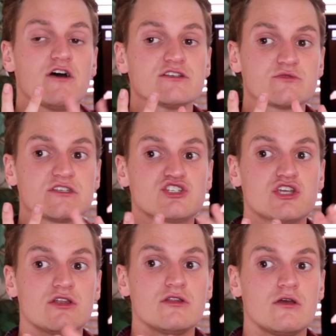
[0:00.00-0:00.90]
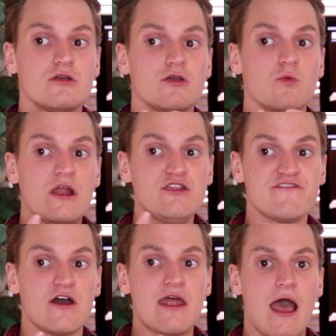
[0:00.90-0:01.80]
First audition, when you
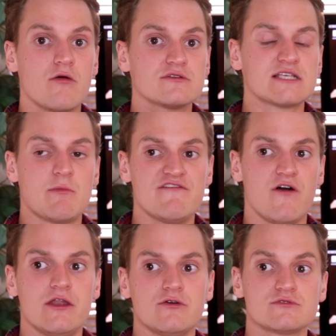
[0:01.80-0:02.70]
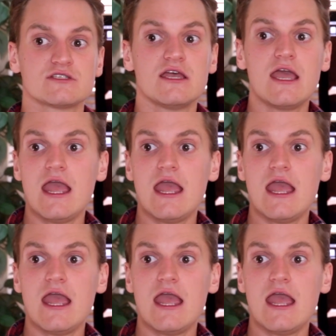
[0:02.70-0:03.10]
find out, semi-finals.